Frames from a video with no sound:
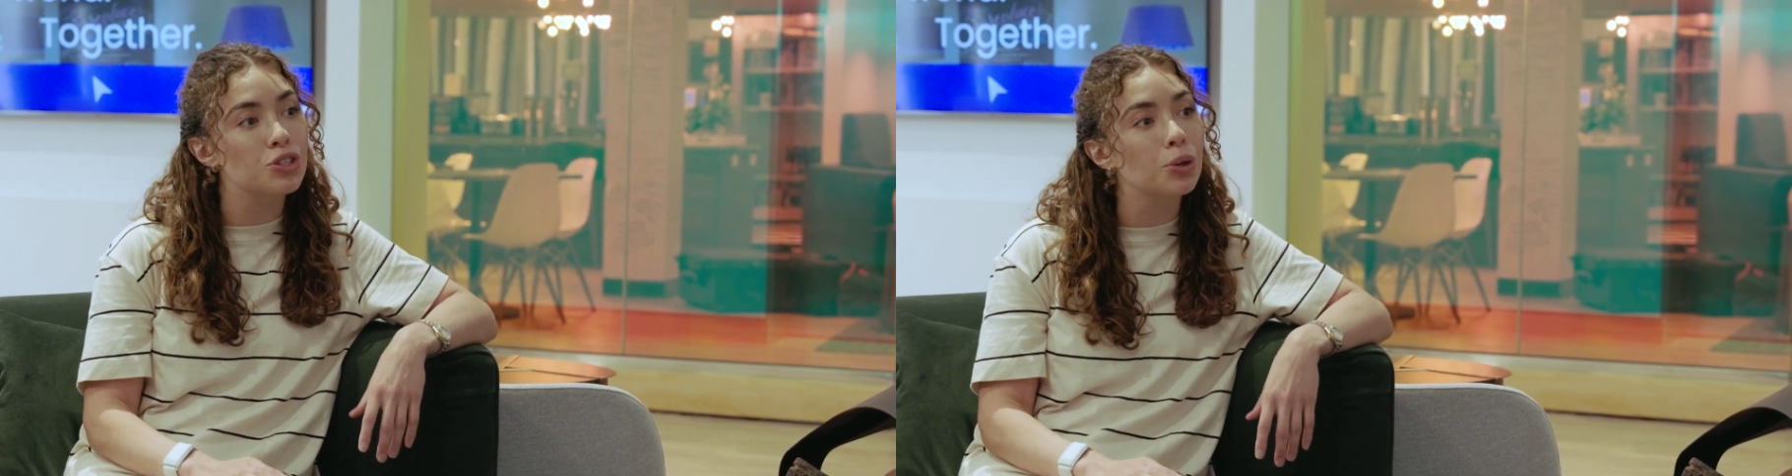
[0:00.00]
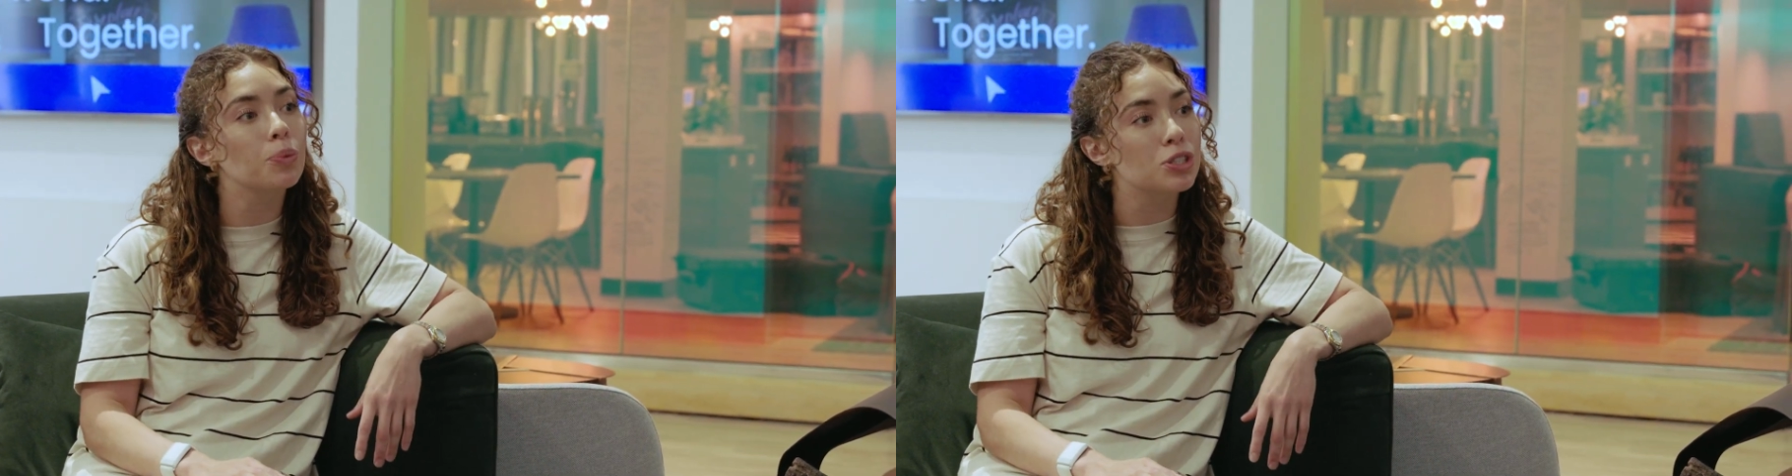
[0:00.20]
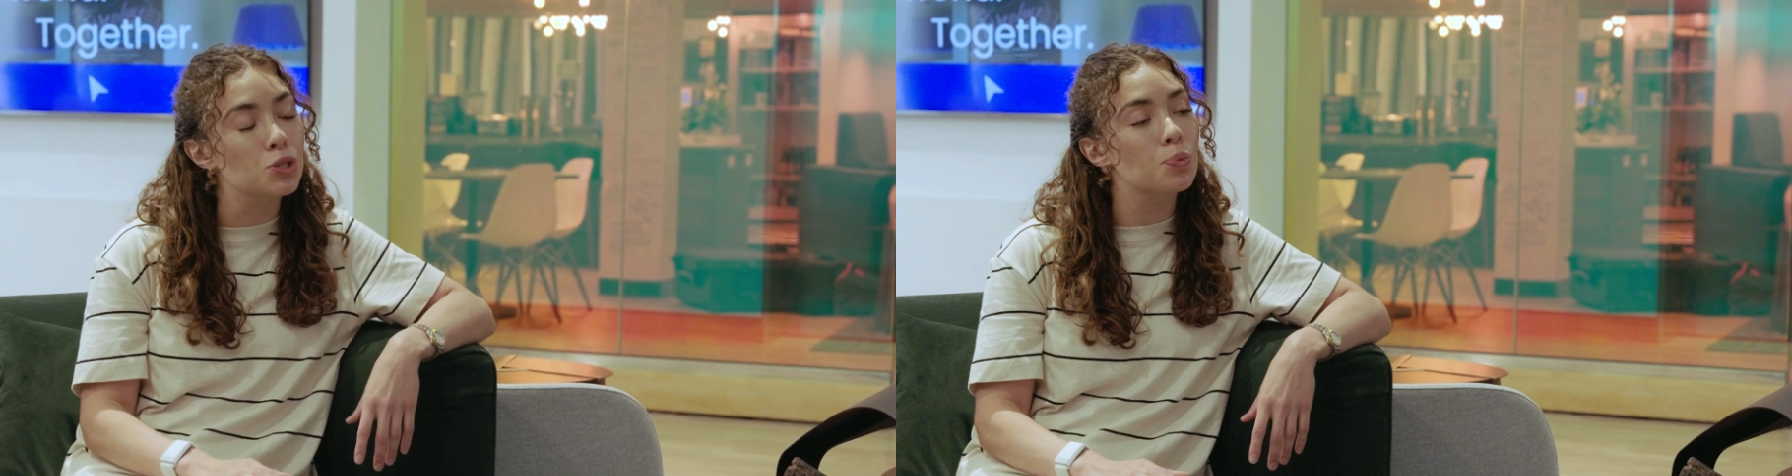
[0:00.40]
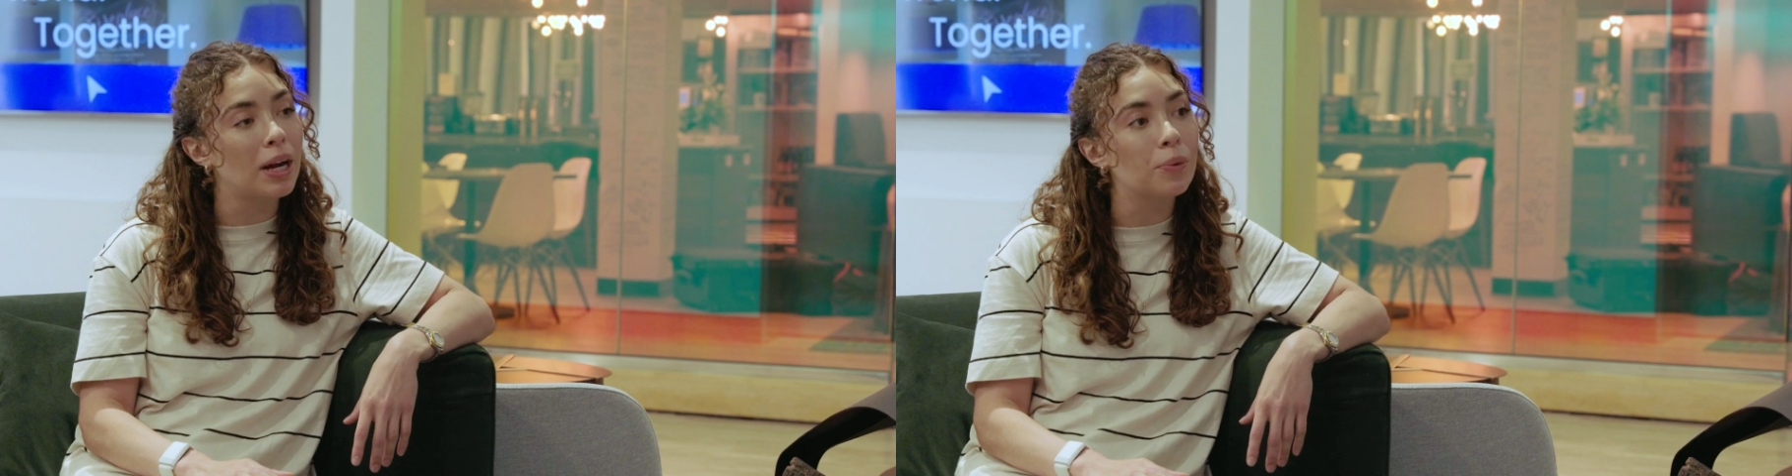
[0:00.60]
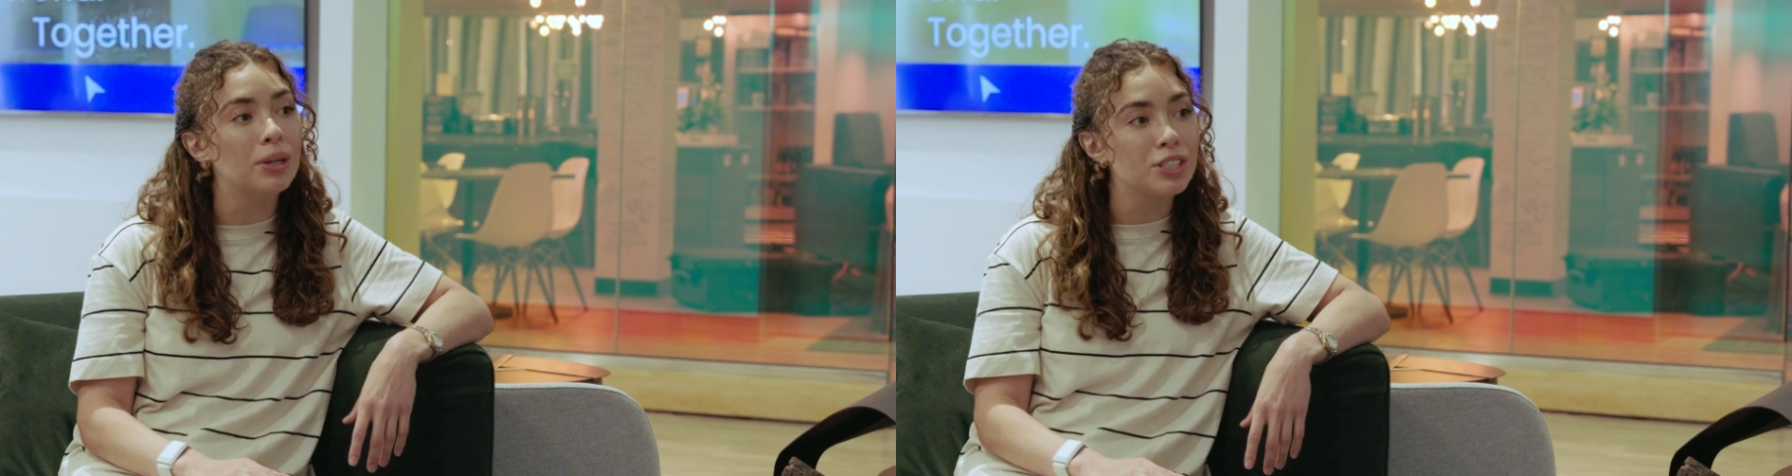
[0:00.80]
too, which is what
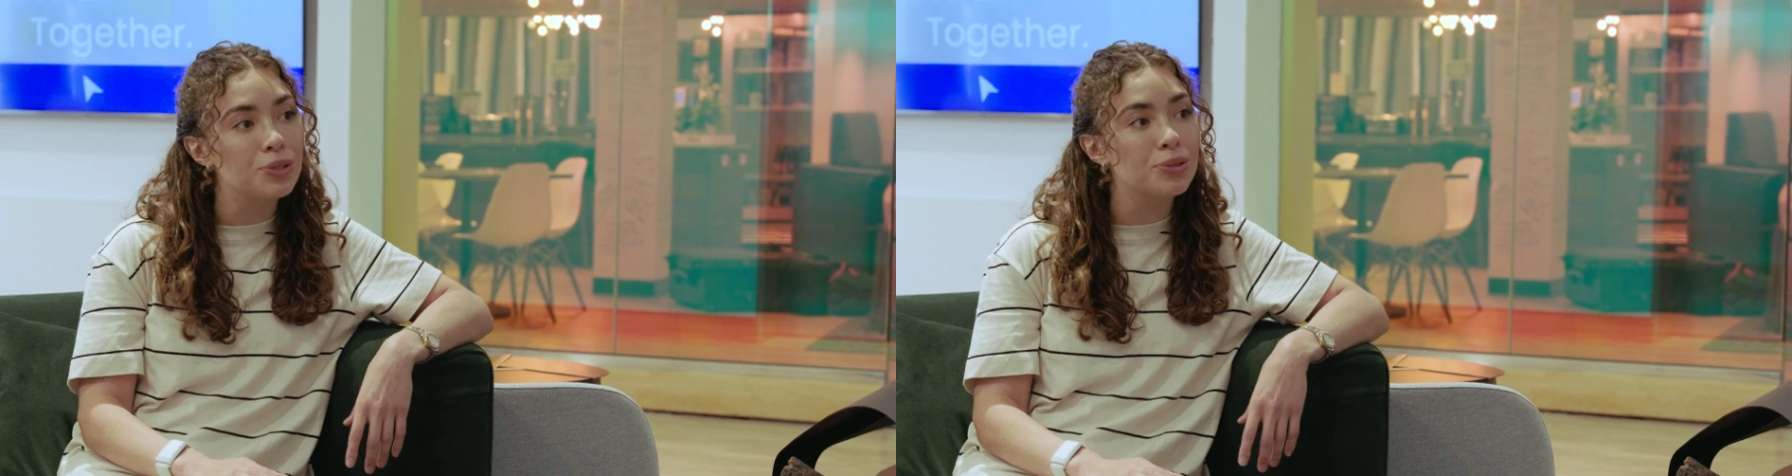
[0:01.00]
I wanted to